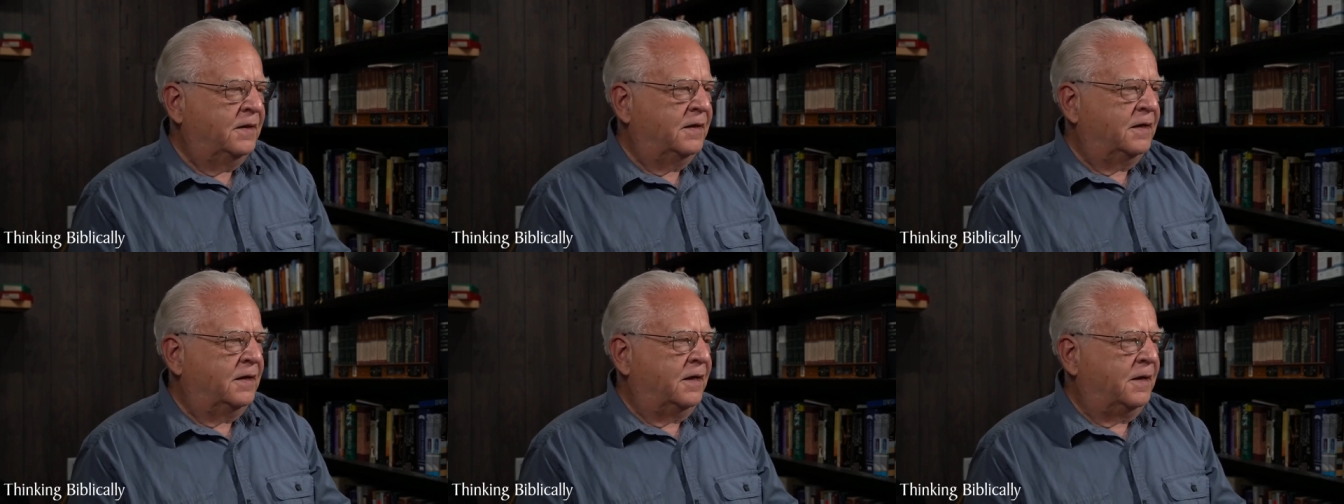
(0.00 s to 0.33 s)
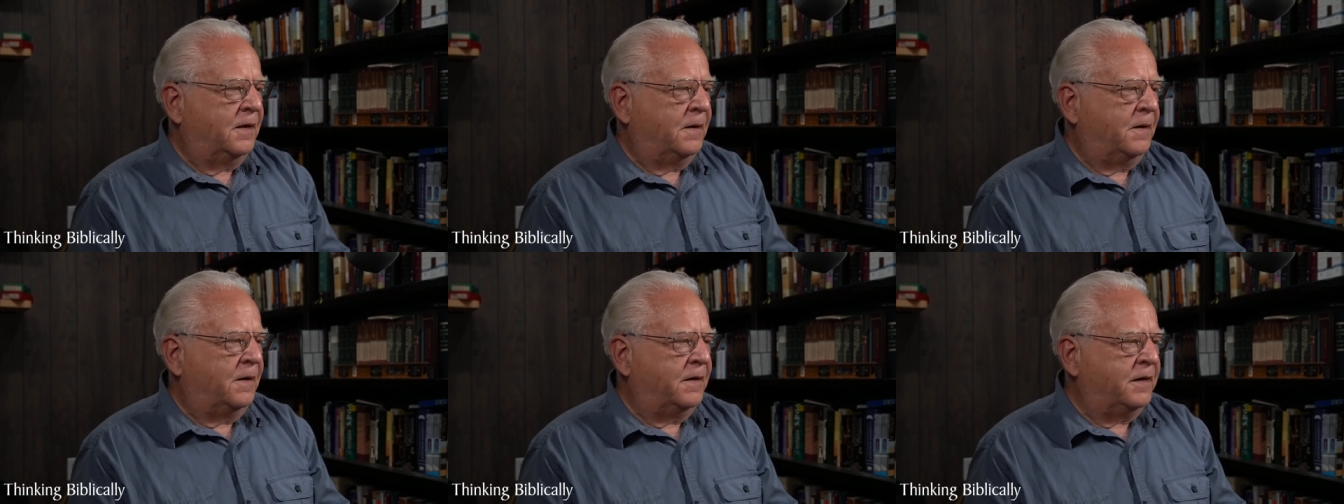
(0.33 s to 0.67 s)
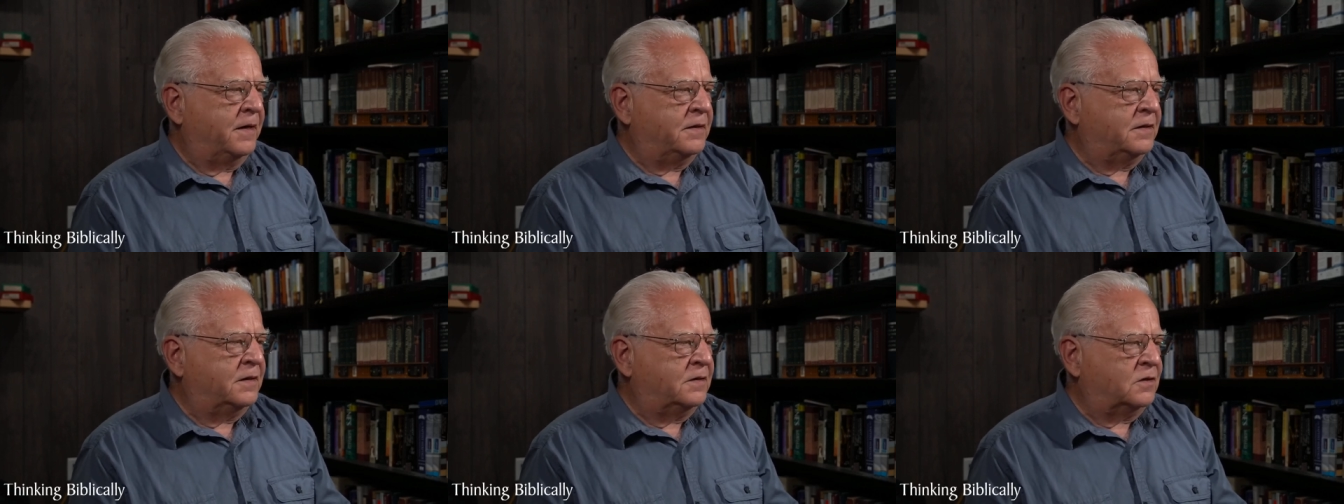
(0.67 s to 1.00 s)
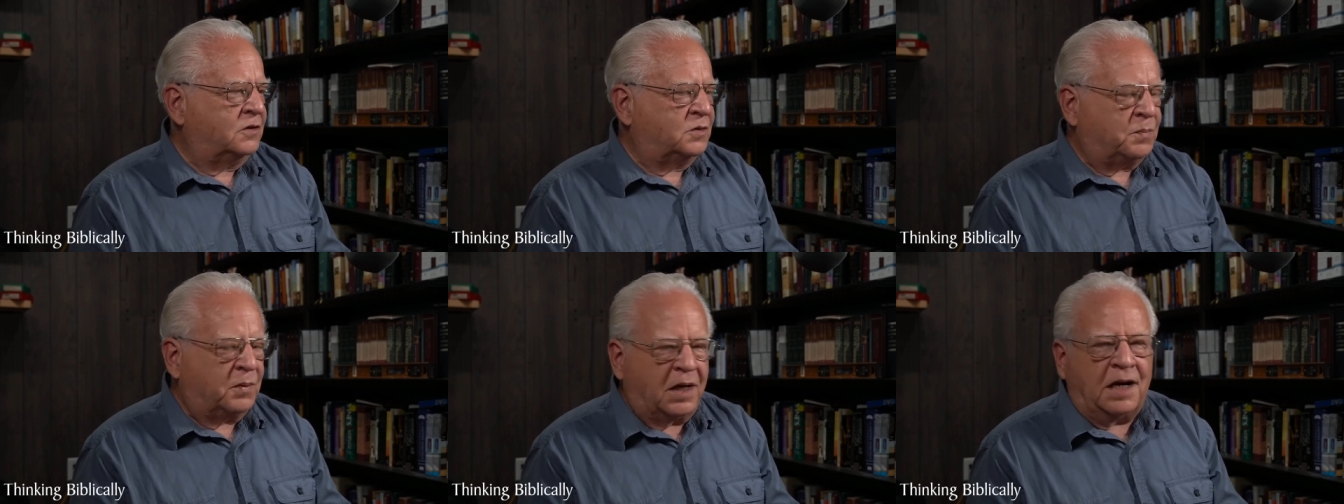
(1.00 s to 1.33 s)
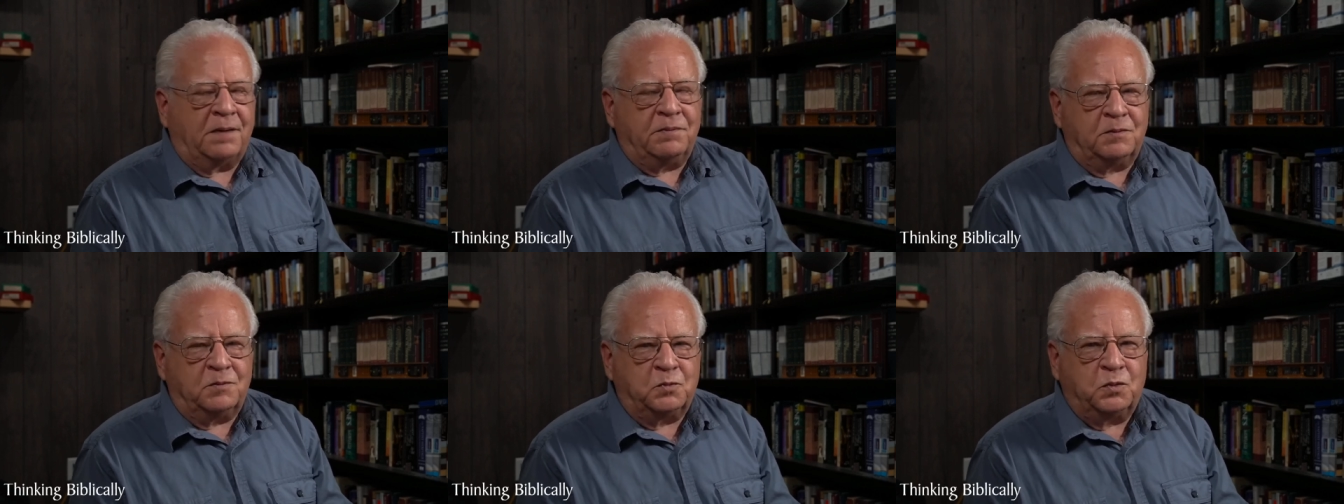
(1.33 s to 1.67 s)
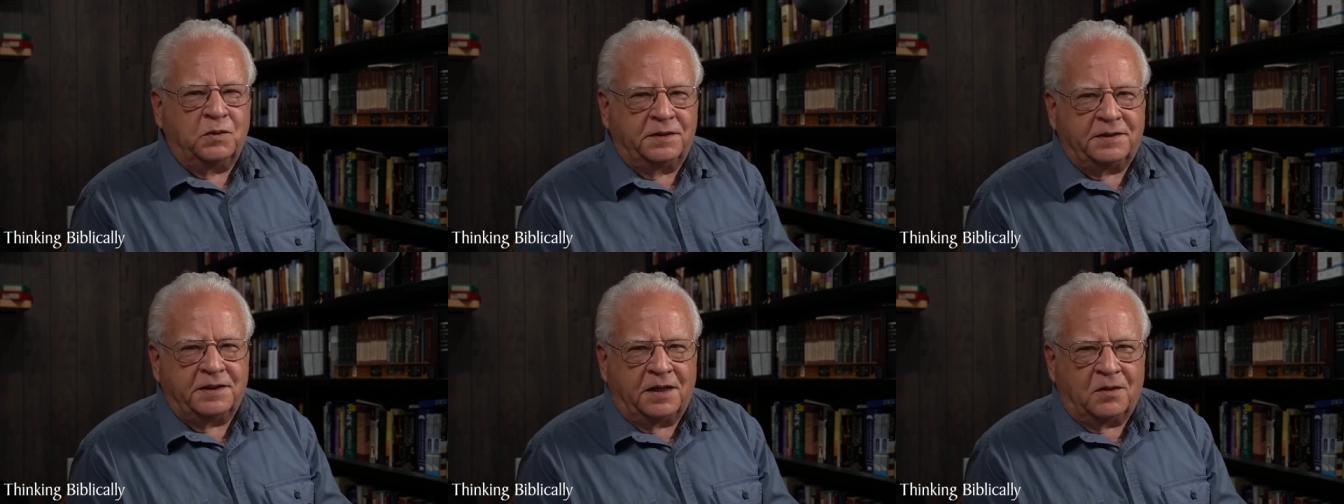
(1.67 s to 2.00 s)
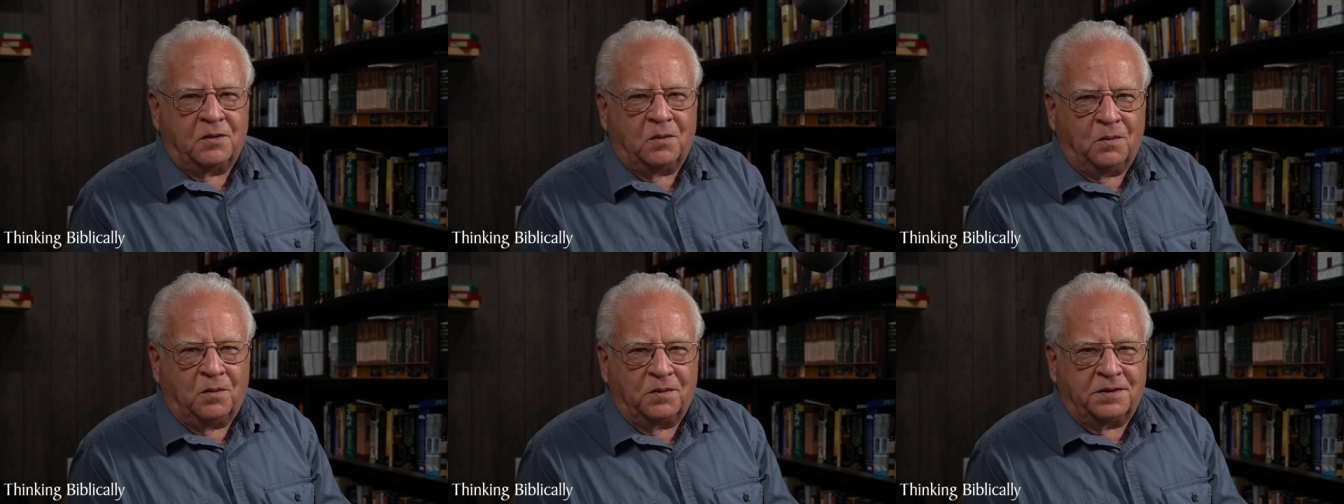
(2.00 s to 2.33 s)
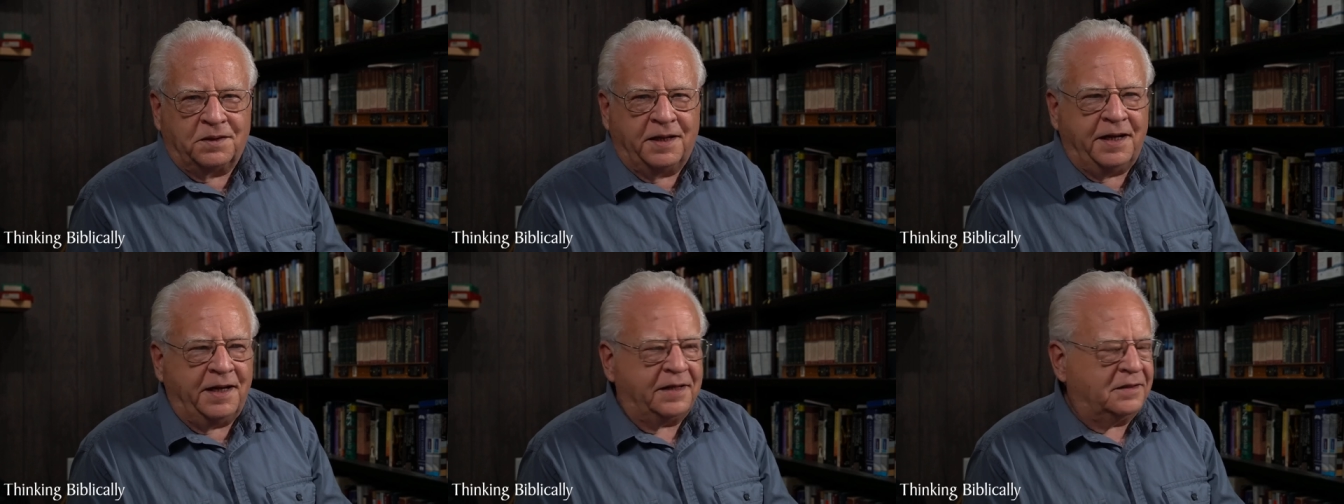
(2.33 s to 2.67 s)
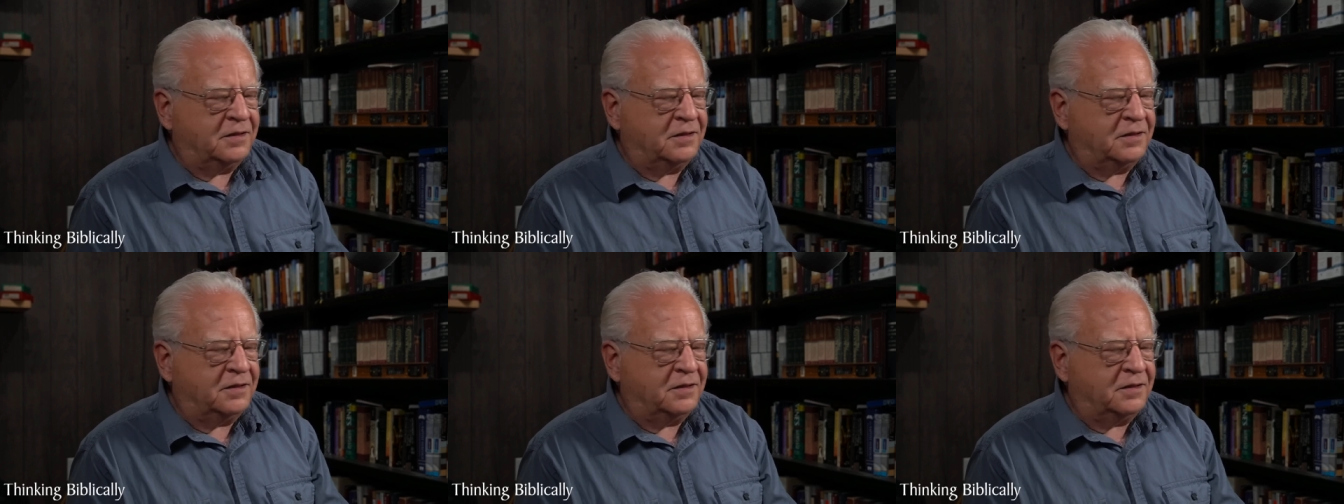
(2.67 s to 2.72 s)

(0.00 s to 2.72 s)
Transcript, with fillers: Uh, it, it, there's problems with that whole thing.